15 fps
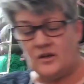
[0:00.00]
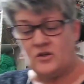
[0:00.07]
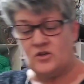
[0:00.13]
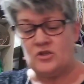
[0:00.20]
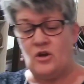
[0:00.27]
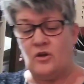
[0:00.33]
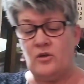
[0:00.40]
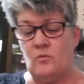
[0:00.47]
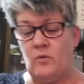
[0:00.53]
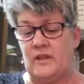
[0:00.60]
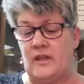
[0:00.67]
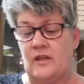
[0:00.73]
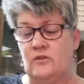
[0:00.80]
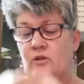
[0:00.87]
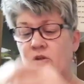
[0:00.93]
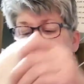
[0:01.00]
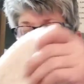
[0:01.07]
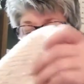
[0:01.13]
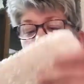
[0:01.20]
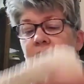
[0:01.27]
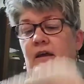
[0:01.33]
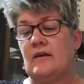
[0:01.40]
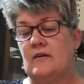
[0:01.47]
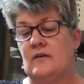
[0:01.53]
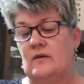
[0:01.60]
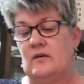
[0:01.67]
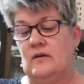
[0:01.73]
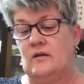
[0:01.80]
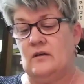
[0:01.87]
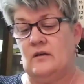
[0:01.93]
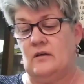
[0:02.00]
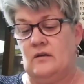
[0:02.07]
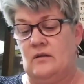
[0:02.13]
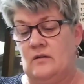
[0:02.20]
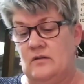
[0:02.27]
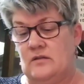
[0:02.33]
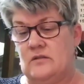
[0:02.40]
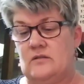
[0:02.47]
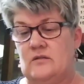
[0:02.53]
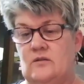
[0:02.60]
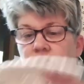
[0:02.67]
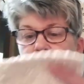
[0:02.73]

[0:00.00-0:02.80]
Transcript: And to show you what they look like, this is